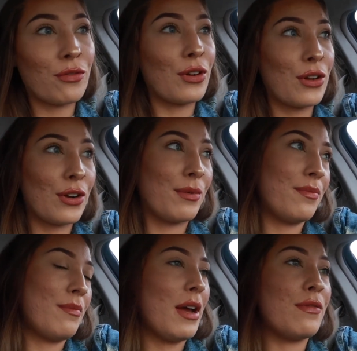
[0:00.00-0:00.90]
for
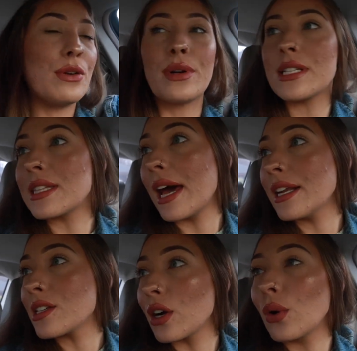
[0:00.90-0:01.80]
my viewers
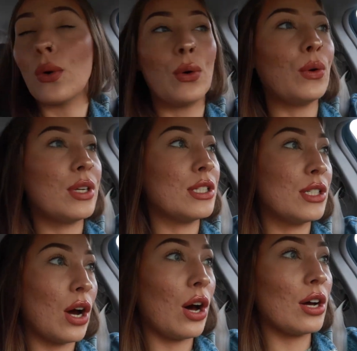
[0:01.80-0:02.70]
that is our old
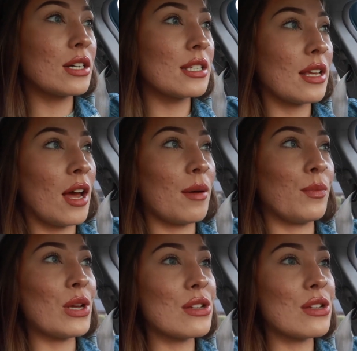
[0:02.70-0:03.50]
dogs um,